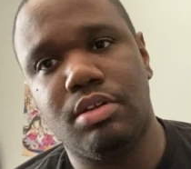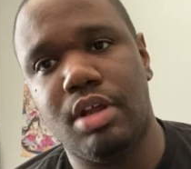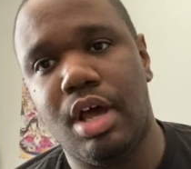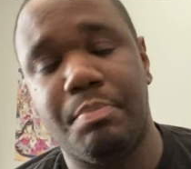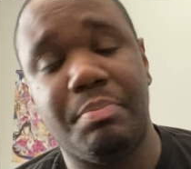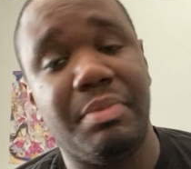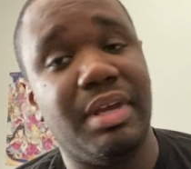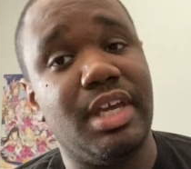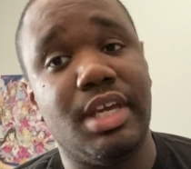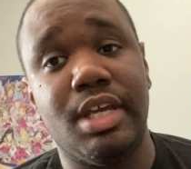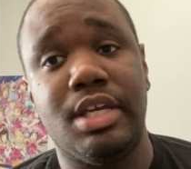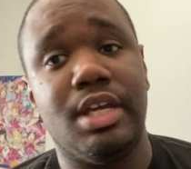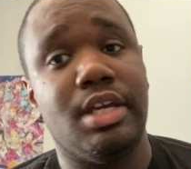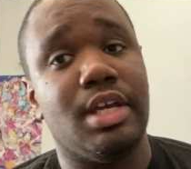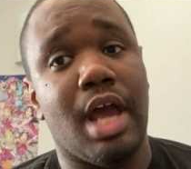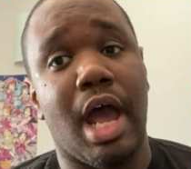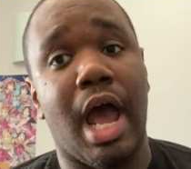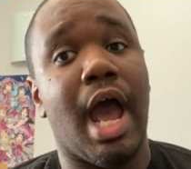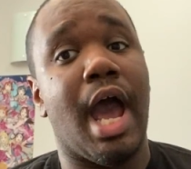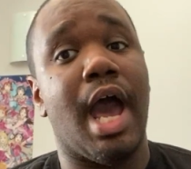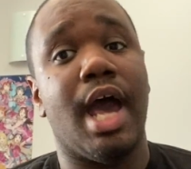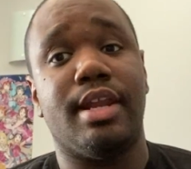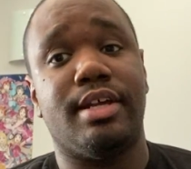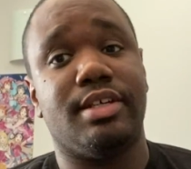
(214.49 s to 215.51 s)
I mean,
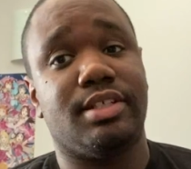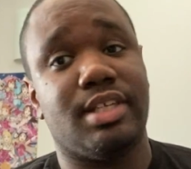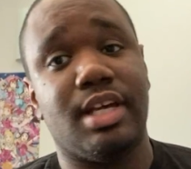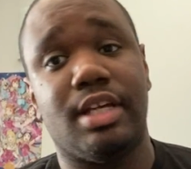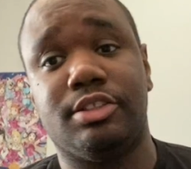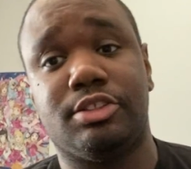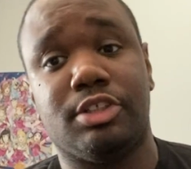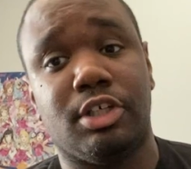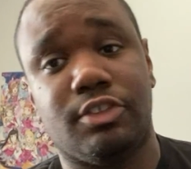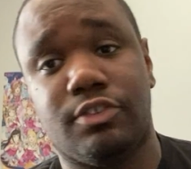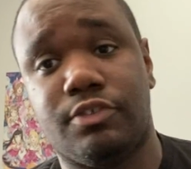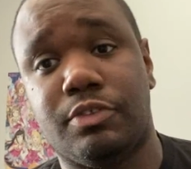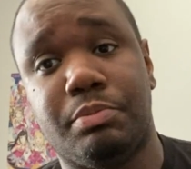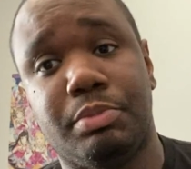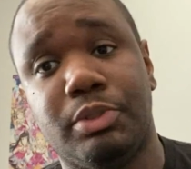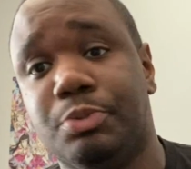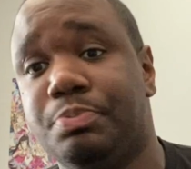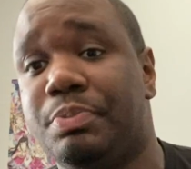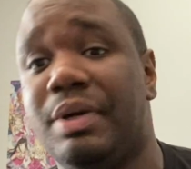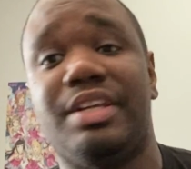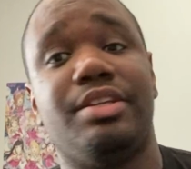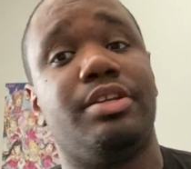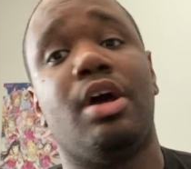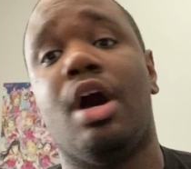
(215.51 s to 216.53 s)
I understand it's because of her
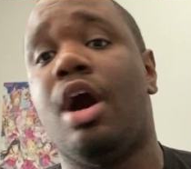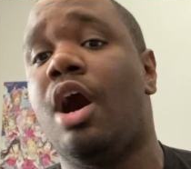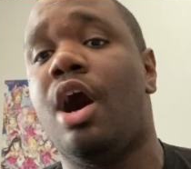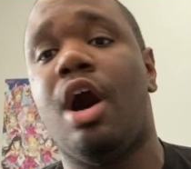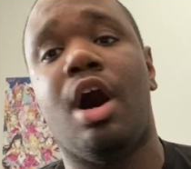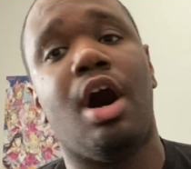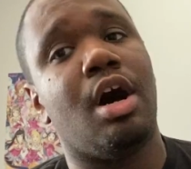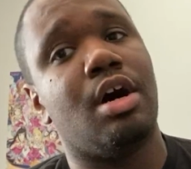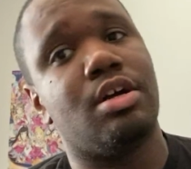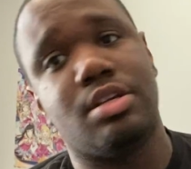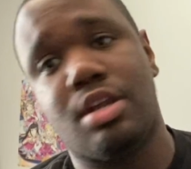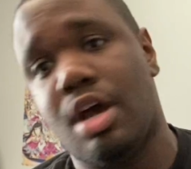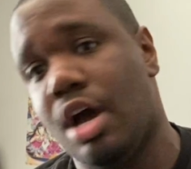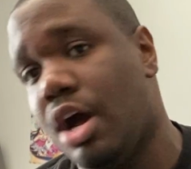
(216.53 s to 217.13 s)
boob, but no.